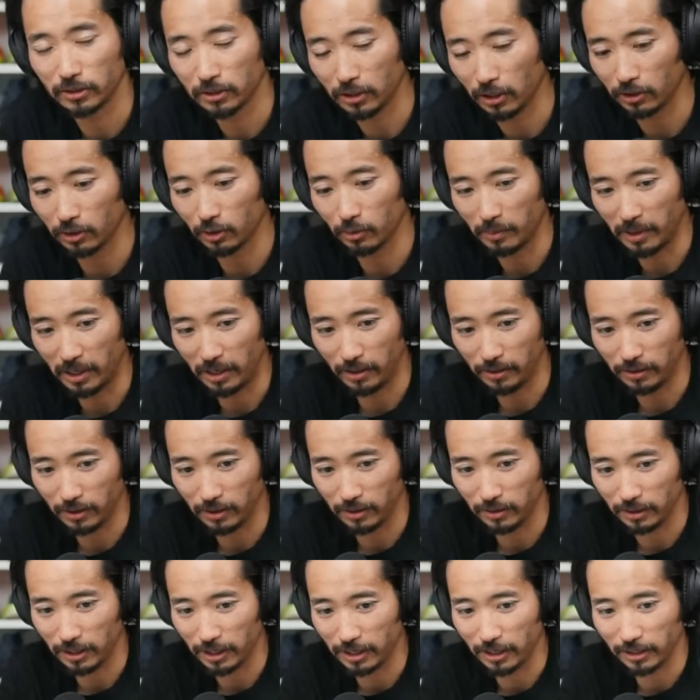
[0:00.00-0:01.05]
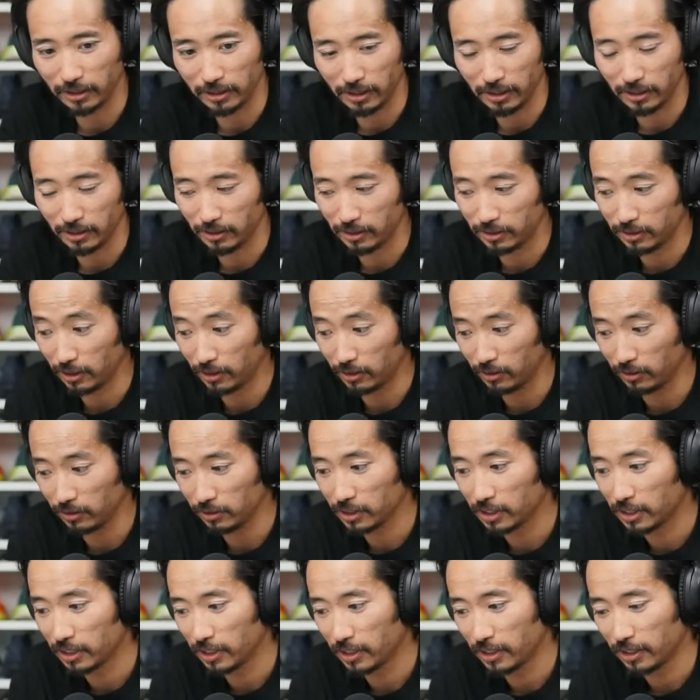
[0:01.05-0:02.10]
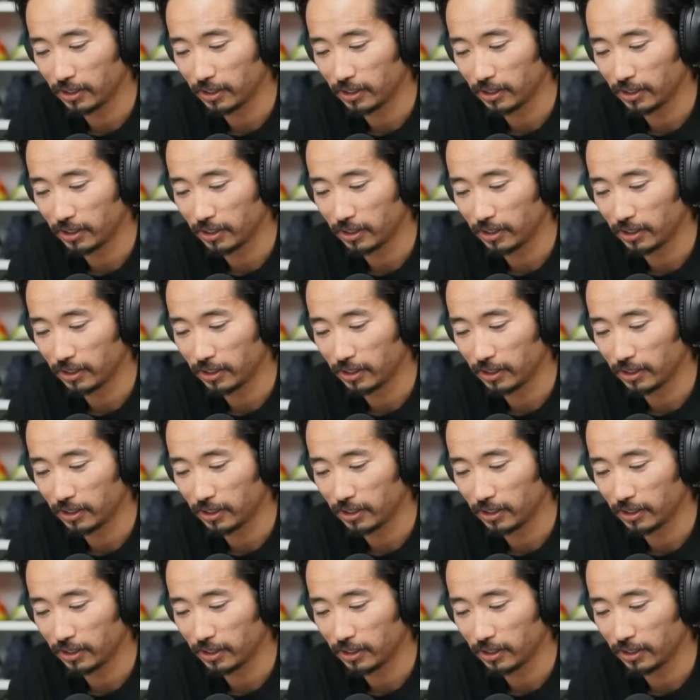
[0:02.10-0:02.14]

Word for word: tunnel marathon light at the end of the tunnel